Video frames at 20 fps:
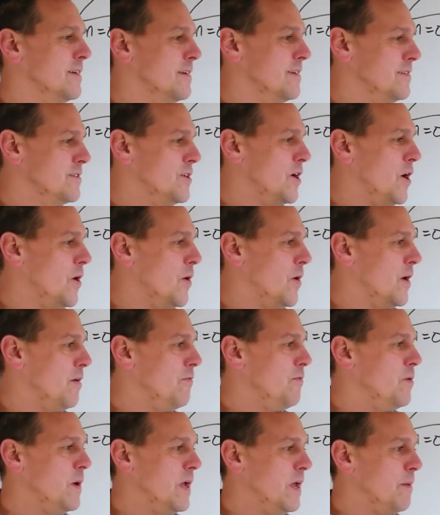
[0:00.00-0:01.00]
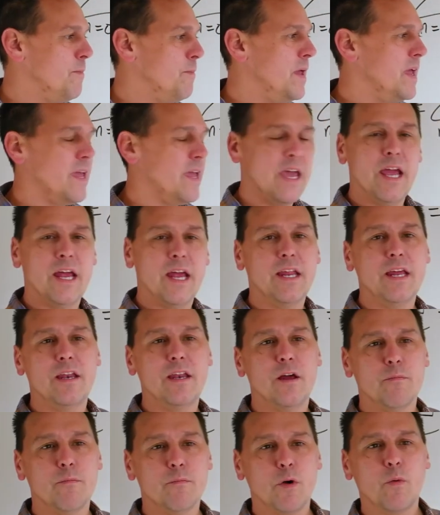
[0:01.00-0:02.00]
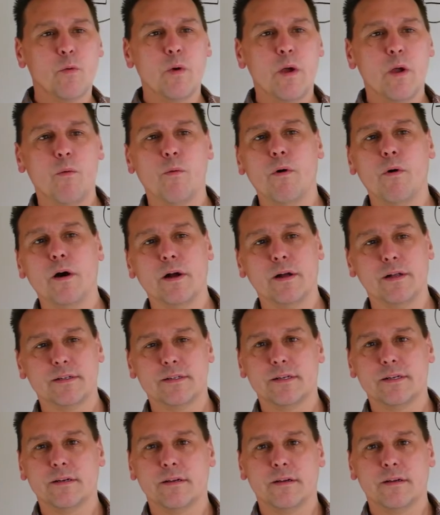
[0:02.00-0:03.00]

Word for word: So if you can make any number we want